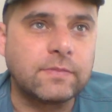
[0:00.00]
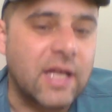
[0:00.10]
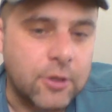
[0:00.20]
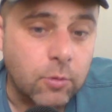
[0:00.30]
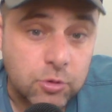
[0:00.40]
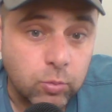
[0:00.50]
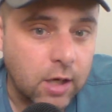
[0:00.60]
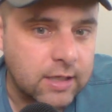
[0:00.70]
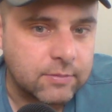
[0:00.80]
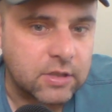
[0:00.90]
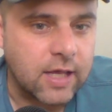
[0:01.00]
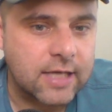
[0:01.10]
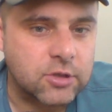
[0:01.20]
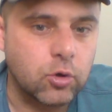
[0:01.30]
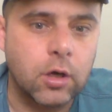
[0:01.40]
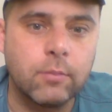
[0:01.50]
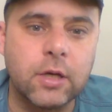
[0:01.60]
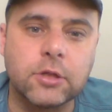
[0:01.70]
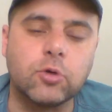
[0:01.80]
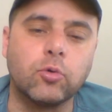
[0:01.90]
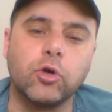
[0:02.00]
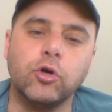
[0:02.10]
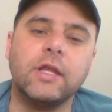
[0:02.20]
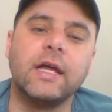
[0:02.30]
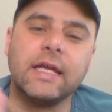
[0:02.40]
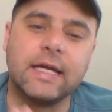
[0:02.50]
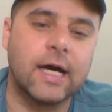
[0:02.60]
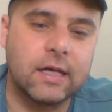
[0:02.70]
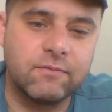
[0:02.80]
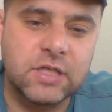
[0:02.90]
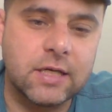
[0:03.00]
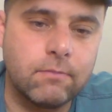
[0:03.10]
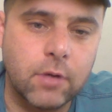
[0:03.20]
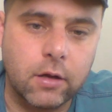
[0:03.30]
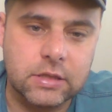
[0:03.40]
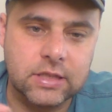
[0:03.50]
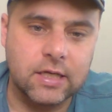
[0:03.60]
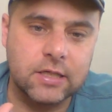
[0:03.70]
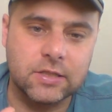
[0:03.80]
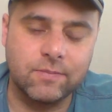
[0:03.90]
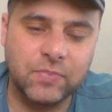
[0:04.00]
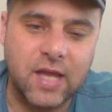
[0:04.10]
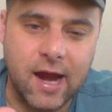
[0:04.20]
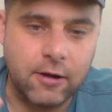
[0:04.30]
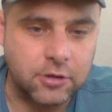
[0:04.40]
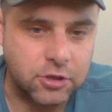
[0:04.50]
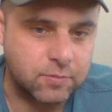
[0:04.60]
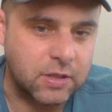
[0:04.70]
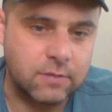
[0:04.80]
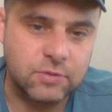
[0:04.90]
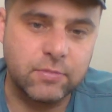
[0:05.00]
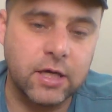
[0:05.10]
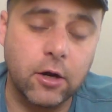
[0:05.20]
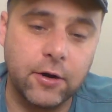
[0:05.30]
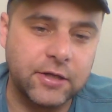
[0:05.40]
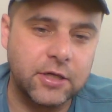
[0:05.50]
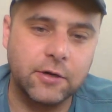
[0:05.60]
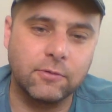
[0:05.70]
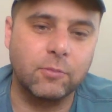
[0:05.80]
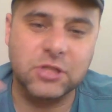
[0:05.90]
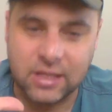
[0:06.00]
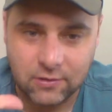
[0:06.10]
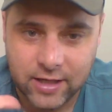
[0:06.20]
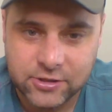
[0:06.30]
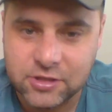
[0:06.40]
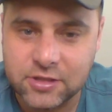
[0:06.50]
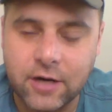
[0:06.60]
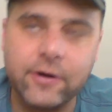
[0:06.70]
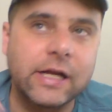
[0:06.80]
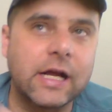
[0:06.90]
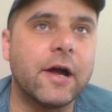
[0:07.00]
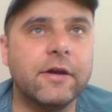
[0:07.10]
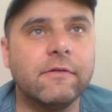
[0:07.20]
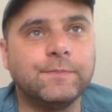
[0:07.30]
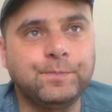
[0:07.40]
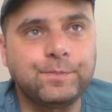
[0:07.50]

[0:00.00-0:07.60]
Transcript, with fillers: Like, you almost wanted him to last longer, but it's good that he kind of didn't, because then his character just becomes bigger and, you know, almost like legendary, kind of.